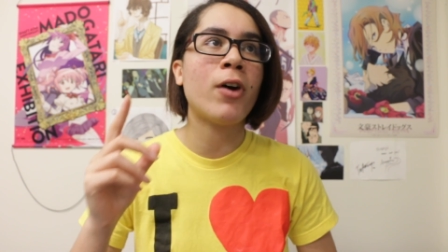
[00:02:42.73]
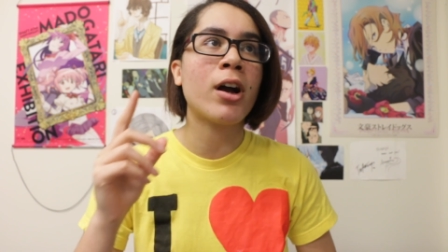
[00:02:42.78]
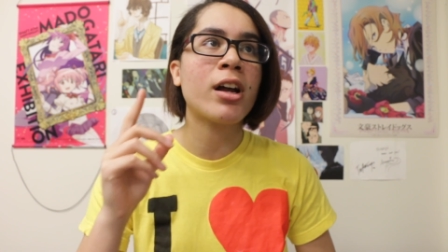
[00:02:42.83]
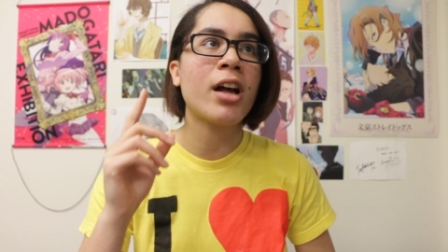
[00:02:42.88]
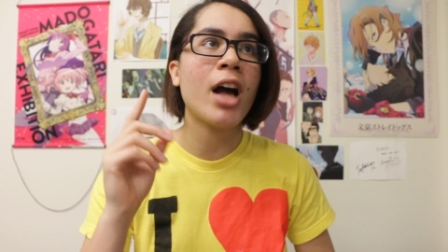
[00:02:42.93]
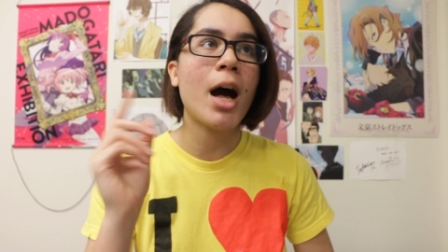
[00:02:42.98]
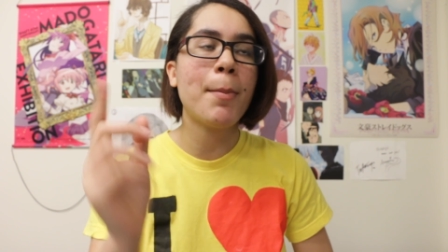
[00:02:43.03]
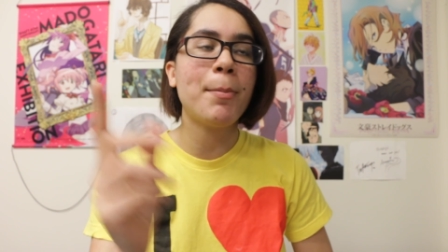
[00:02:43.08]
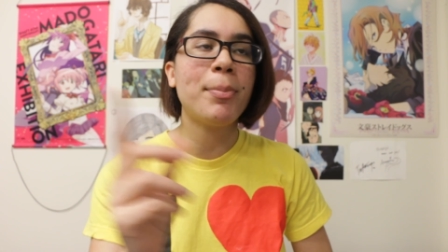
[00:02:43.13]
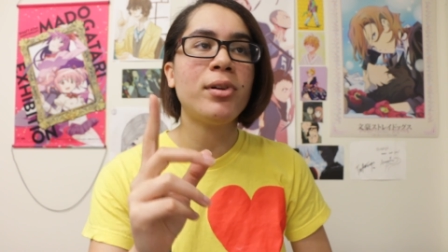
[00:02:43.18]
a
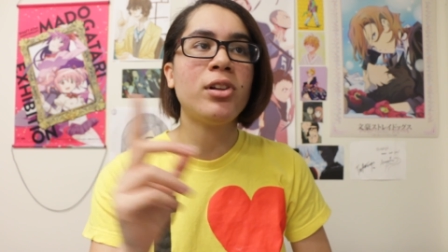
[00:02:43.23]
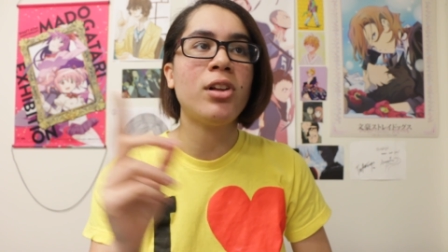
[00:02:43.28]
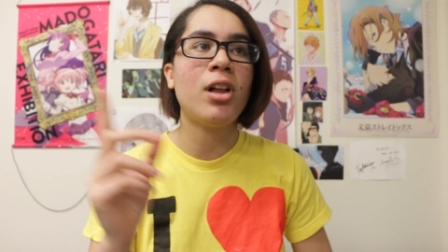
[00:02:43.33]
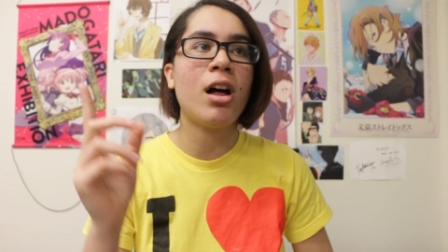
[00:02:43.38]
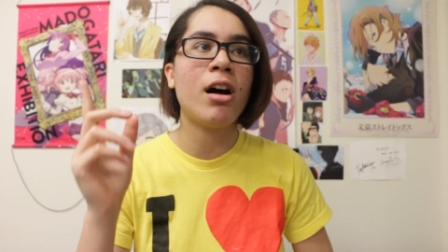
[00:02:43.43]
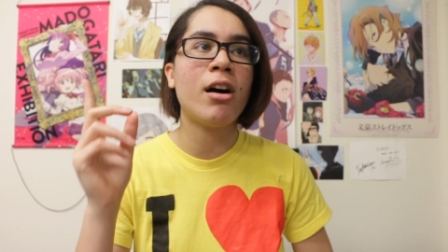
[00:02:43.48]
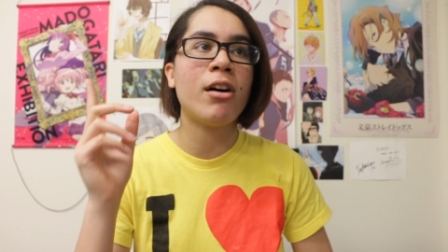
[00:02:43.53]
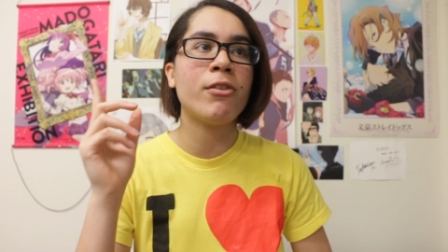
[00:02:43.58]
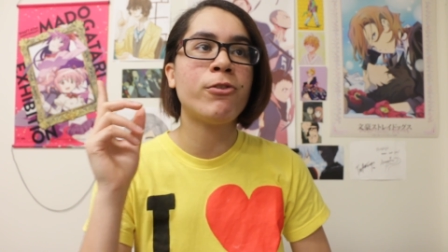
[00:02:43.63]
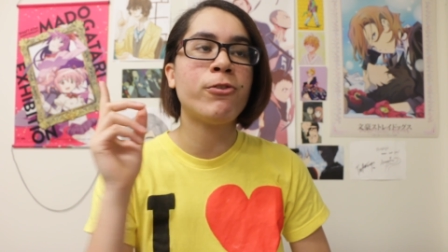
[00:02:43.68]
couple
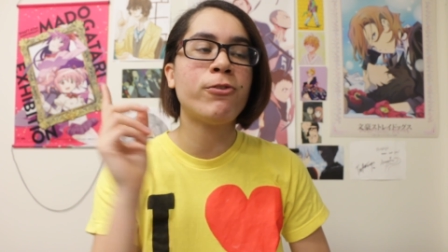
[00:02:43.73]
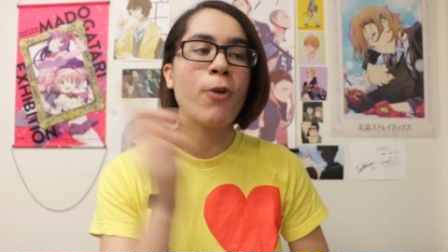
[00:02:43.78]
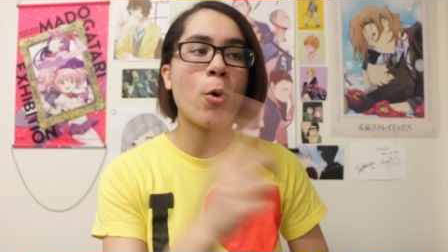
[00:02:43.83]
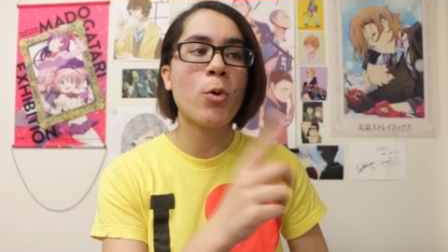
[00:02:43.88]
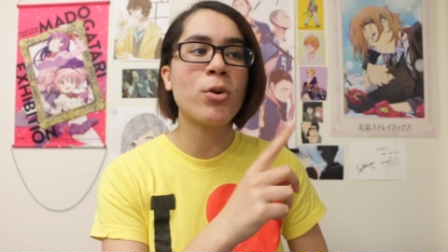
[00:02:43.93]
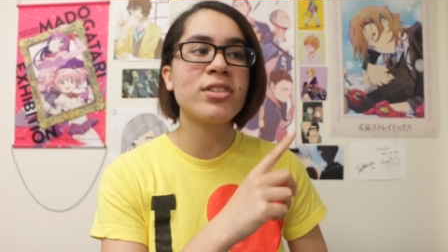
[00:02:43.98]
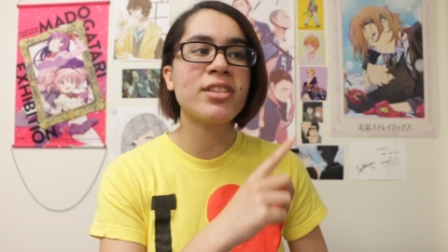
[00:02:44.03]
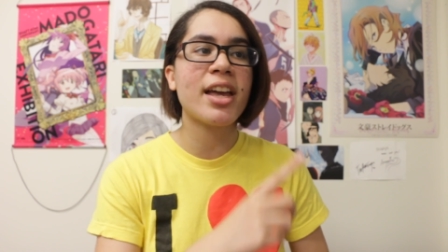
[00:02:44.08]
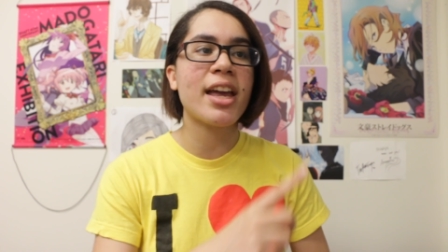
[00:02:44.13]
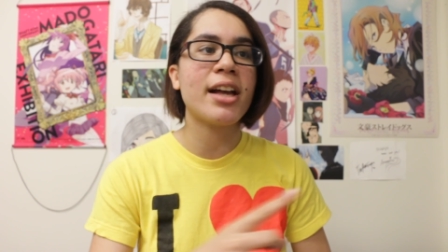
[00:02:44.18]
of
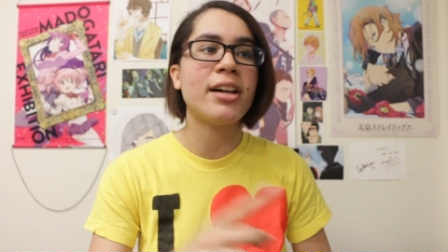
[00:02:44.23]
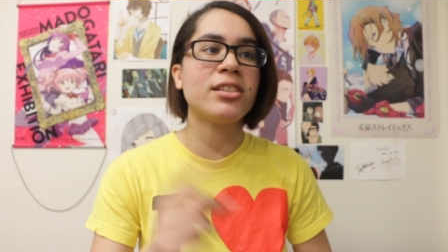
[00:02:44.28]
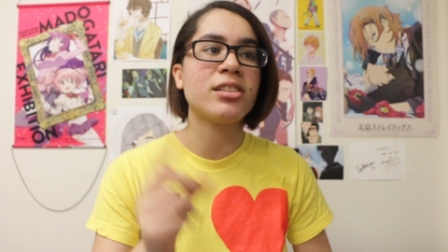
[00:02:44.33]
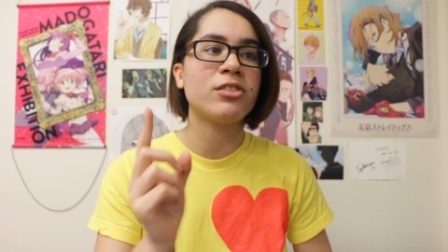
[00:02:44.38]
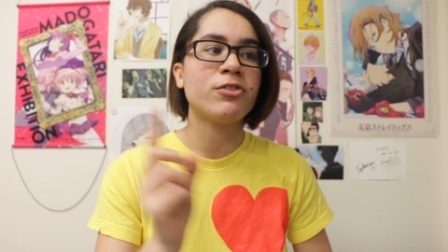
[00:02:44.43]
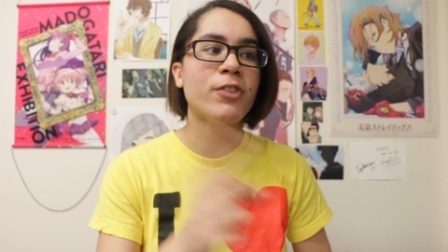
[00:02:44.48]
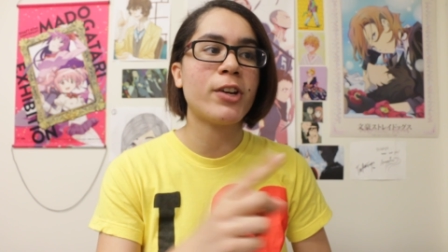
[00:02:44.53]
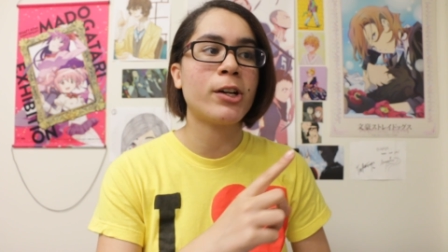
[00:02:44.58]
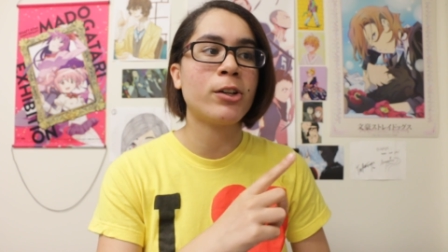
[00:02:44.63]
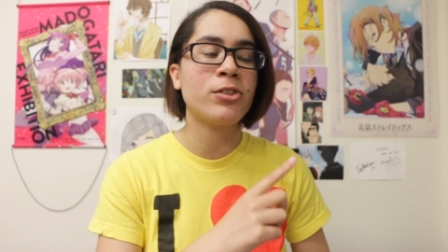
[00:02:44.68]
folk tales
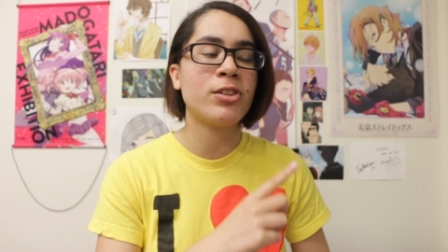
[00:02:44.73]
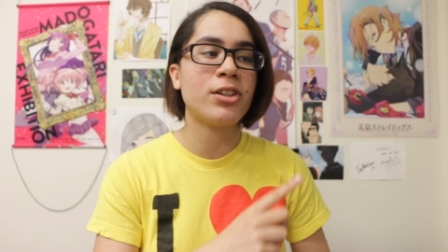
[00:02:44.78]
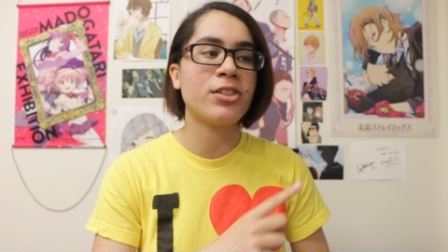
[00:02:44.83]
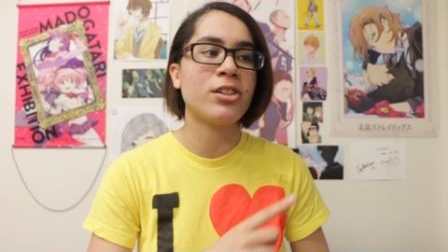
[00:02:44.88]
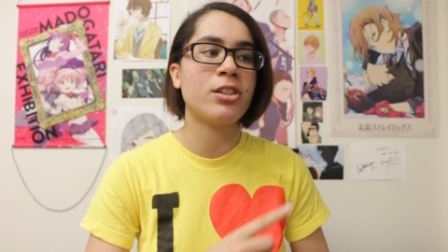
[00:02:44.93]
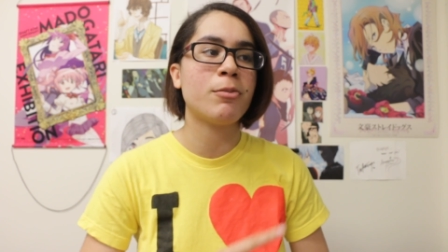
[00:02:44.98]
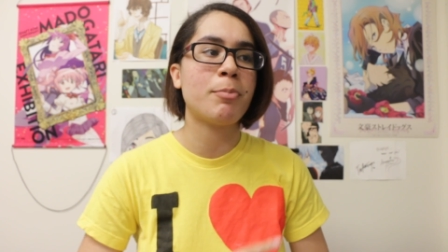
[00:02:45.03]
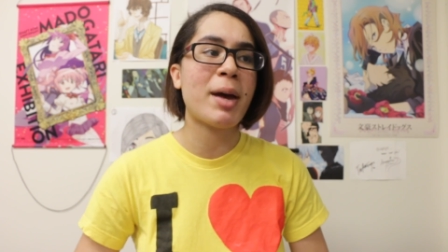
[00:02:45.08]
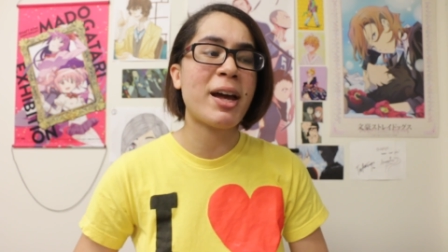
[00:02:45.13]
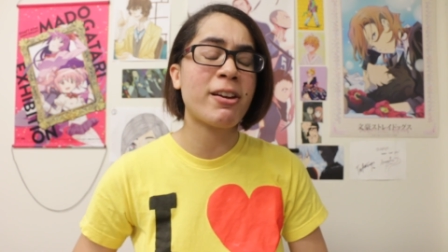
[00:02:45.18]
and fairy tales
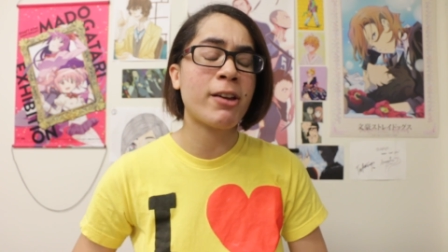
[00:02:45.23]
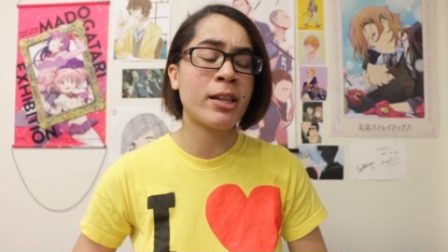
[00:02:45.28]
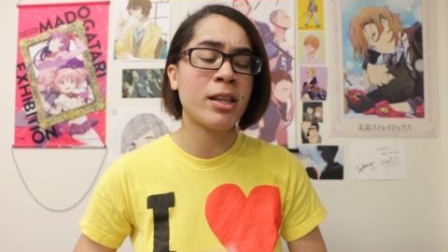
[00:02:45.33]
in the,